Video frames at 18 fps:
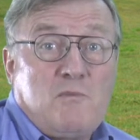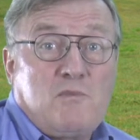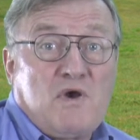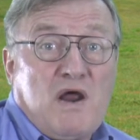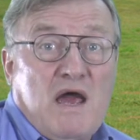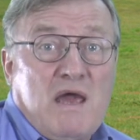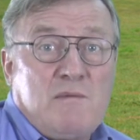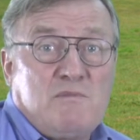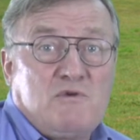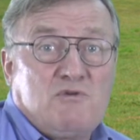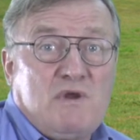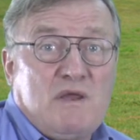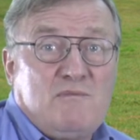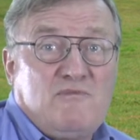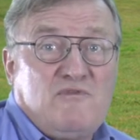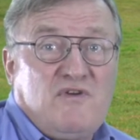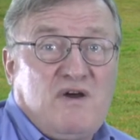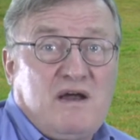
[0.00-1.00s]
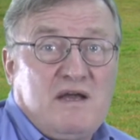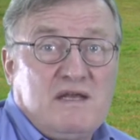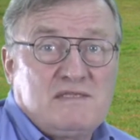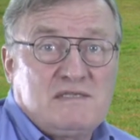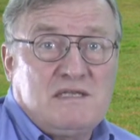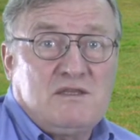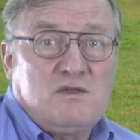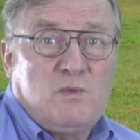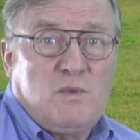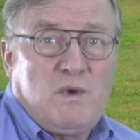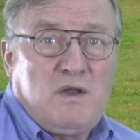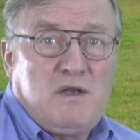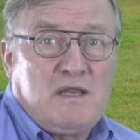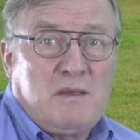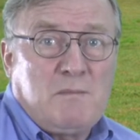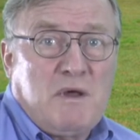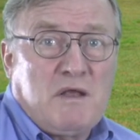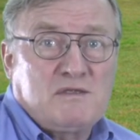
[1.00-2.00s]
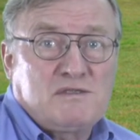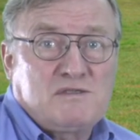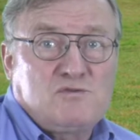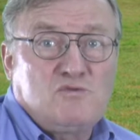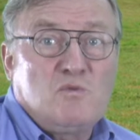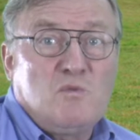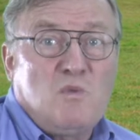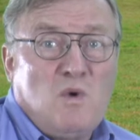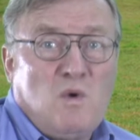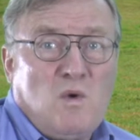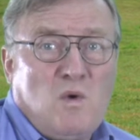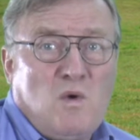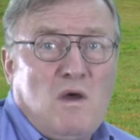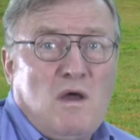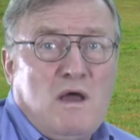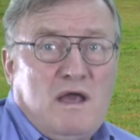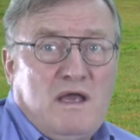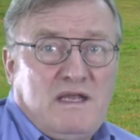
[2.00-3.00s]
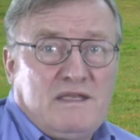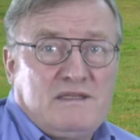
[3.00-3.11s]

prime grape vines in the world amounts to more